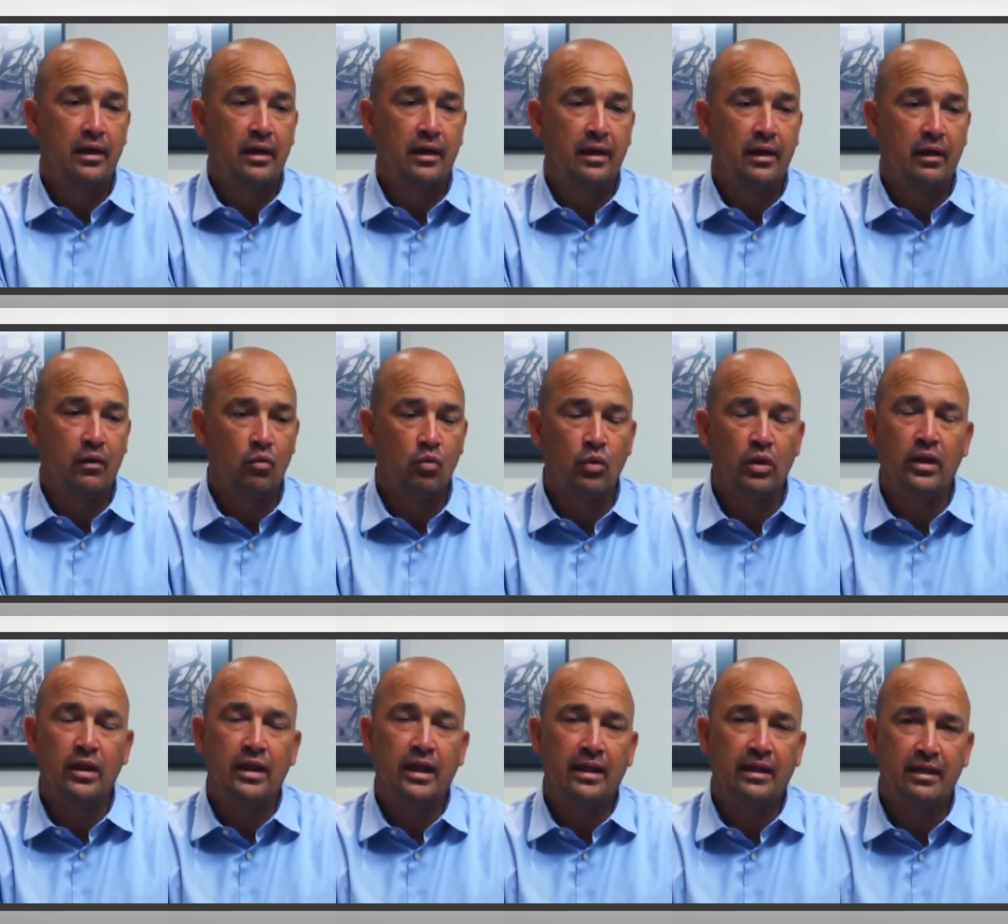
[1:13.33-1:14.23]
It
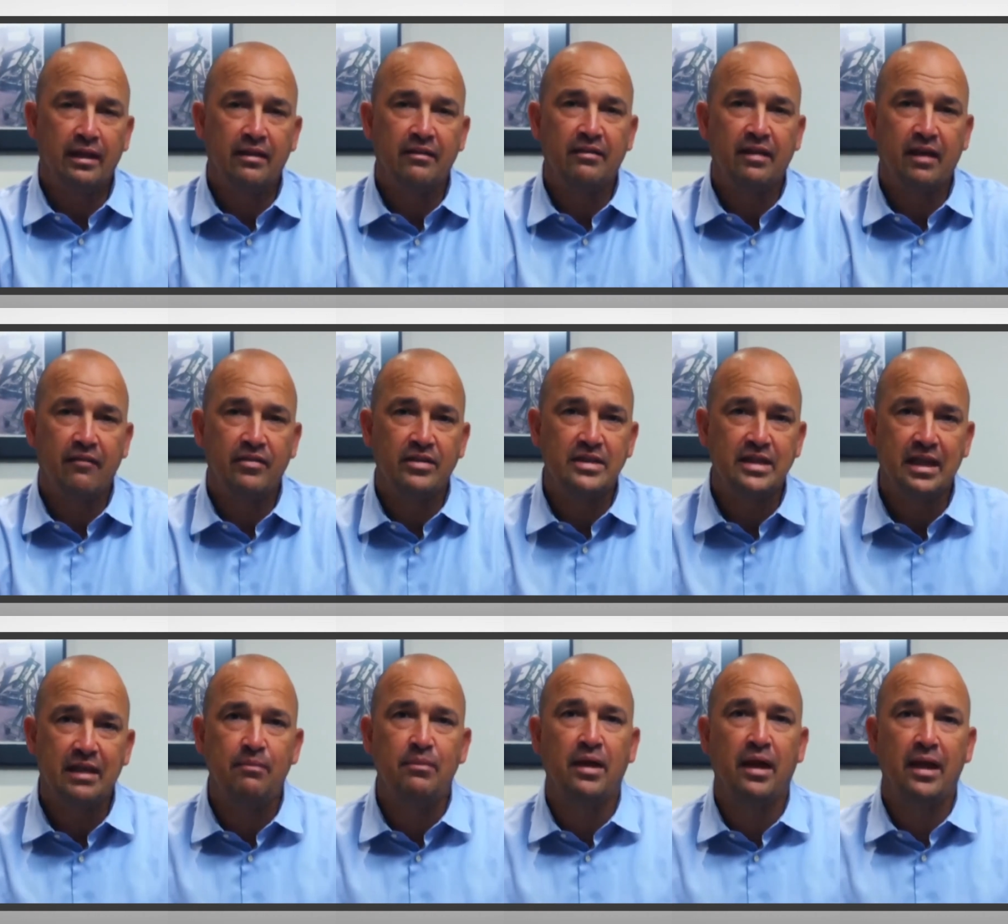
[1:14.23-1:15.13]
really does have a
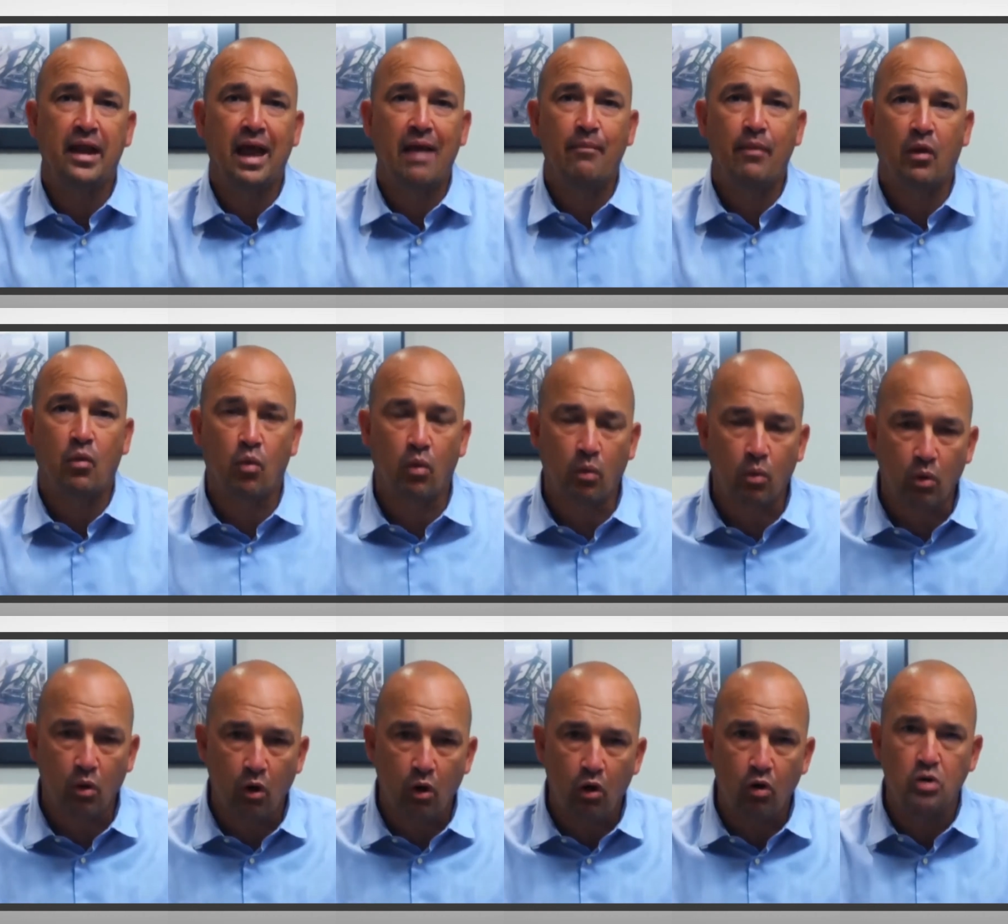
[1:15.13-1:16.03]
team dynamic where
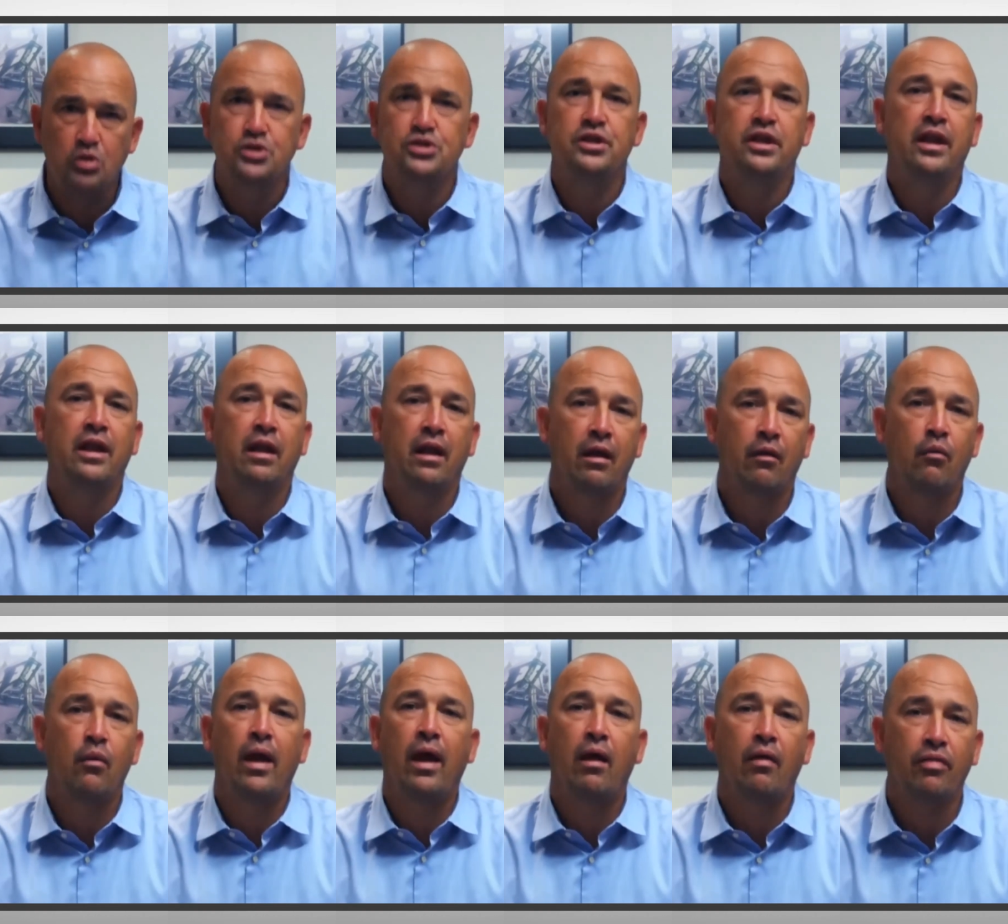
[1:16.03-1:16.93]
we're all sitting
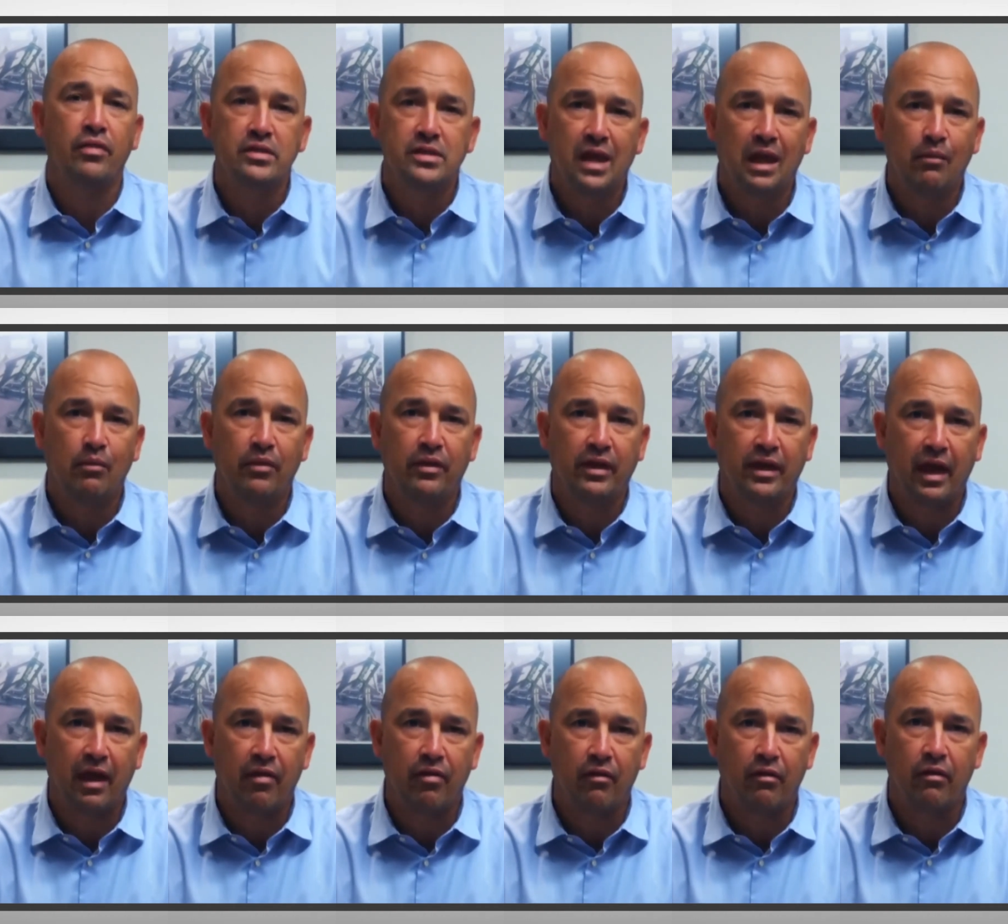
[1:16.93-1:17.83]
around the table
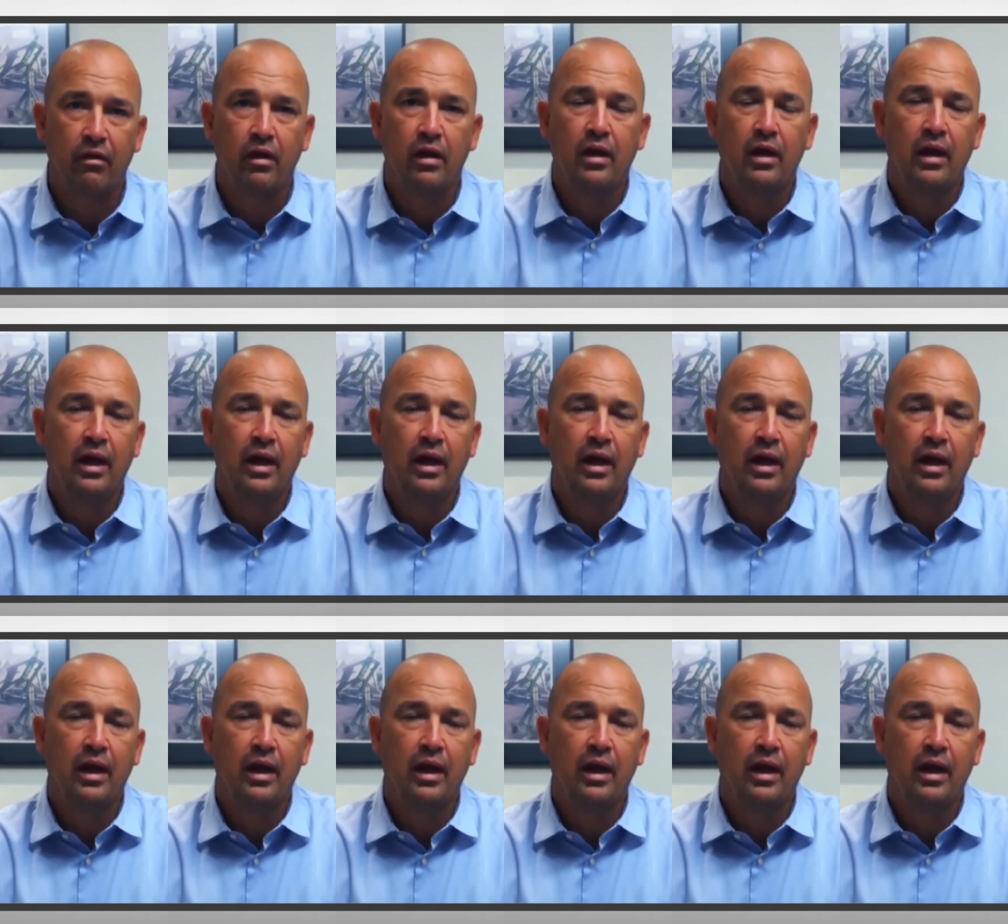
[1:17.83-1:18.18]
together